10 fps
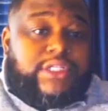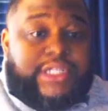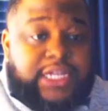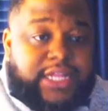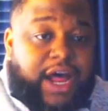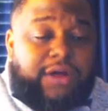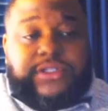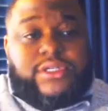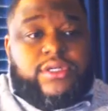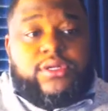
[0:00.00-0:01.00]
10,000,
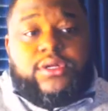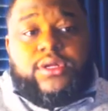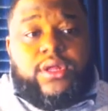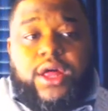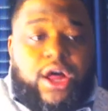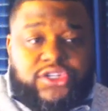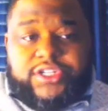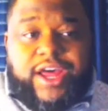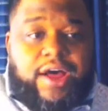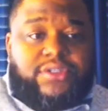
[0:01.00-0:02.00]

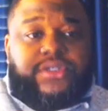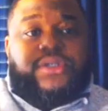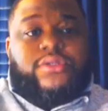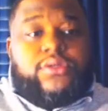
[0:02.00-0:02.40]
100,000,